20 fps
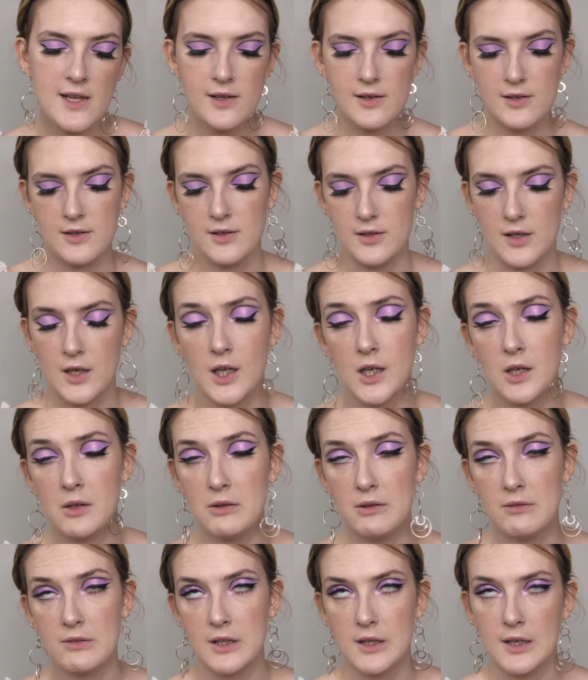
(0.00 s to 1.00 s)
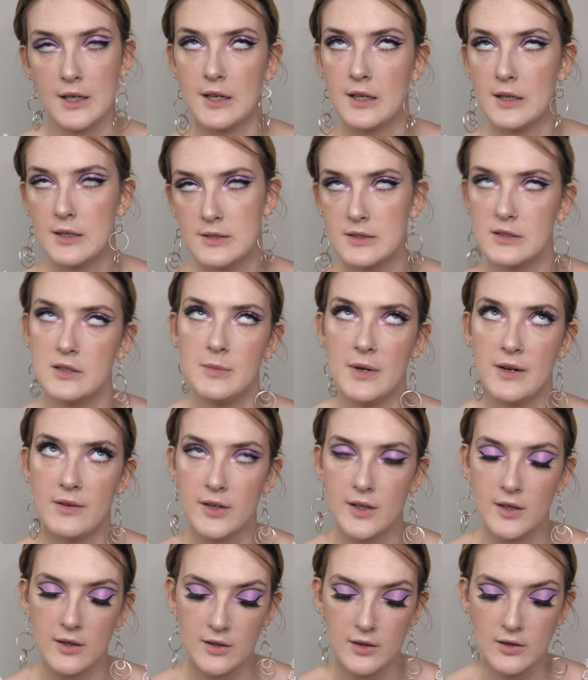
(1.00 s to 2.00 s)
You can only really get this in
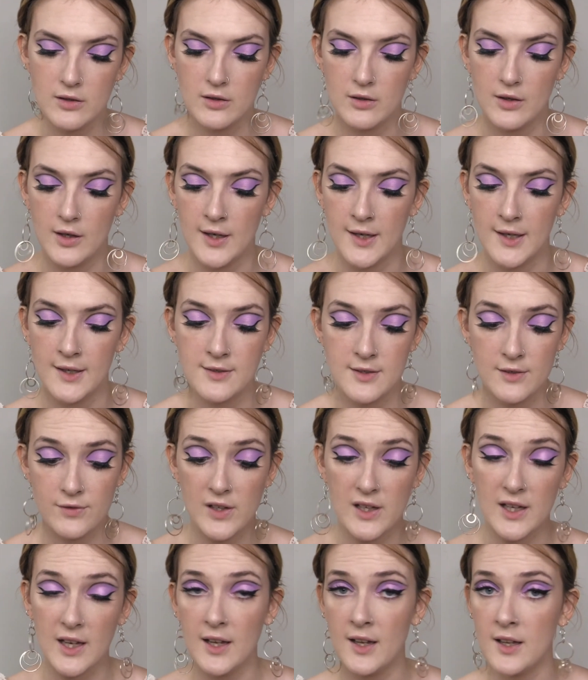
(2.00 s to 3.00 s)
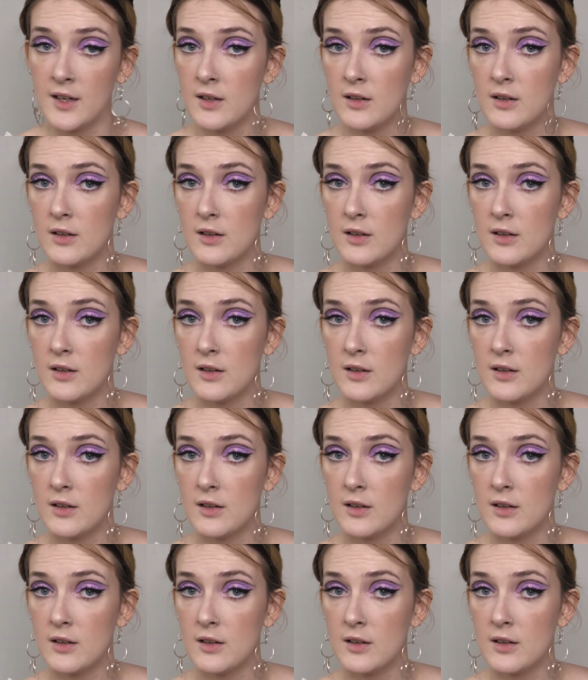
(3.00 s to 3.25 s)
America, and if you can,